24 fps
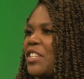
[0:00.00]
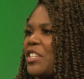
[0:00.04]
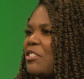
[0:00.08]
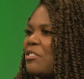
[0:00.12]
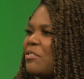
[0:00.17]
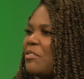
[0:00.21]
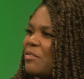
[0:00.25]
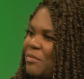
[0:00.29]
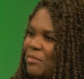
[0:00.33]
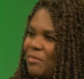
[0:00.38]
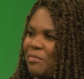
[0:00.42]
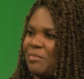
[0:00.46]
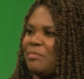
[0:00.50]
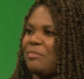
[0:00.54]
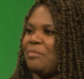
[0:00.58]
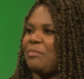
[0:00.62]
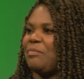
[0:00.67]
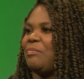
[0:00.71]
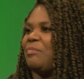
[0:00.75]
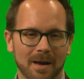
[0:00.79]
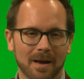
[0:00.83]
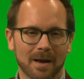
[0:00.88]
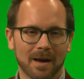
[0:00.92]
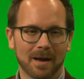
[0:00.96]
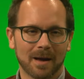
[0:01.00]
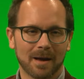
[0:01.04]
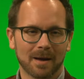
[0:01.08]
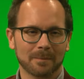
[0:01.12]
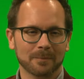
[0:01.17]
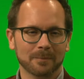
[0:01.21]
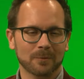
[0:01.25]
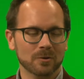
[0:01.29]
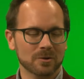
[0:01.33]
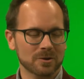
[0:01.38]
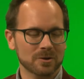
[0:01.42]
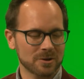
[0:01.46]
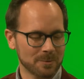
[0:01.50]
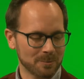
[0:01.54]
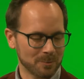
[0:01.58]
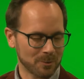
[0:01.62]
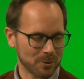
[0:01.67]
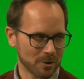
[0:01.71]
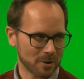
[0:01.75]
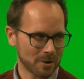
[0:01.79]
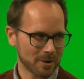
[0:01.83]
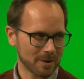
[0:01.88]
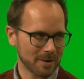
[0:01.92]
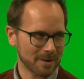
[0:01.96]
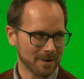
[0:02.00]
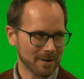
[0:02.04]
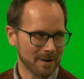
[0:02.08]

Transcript: Sure. I'm Christian Burke.